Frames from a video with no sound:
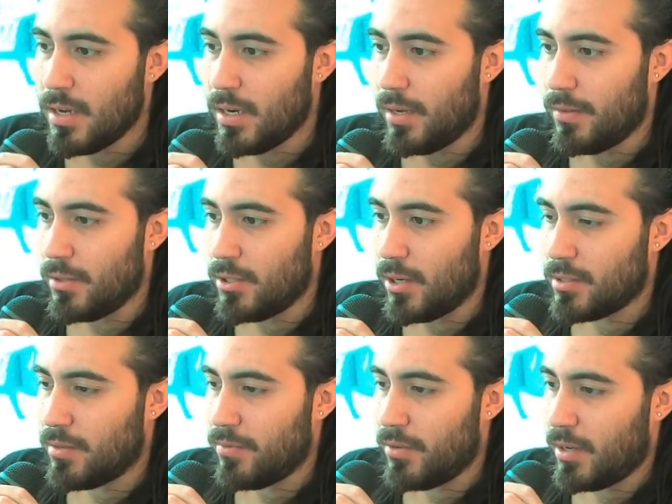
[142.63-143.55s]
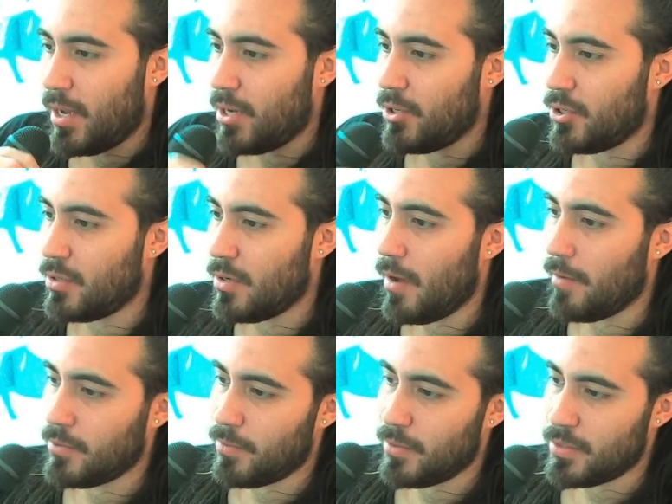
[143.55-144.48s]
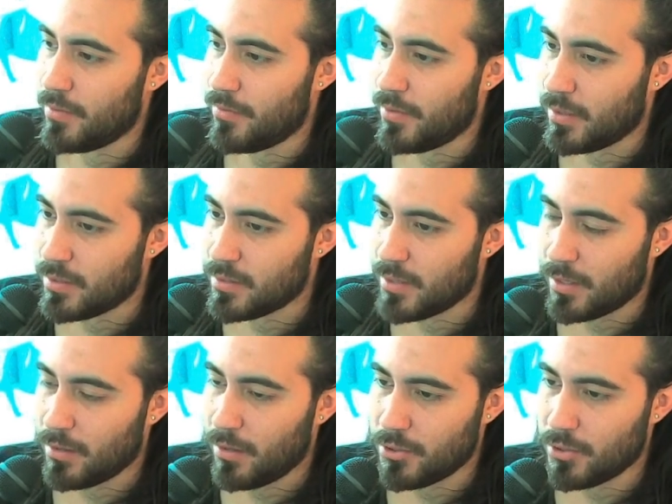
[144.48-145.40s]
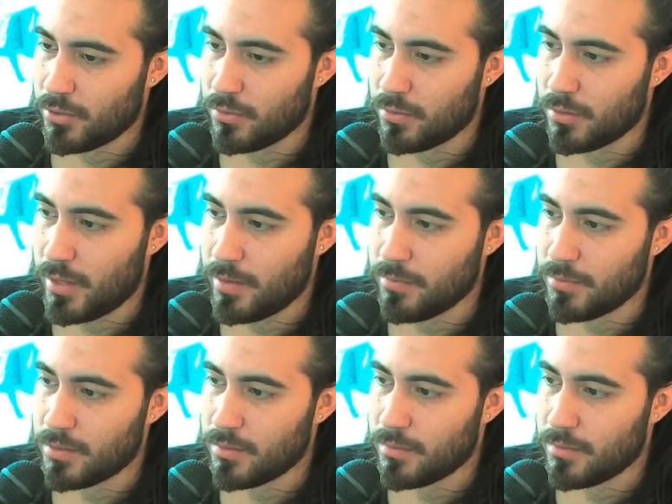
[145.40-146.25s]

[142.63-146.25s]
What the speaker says: in the justification of specific psychological claims.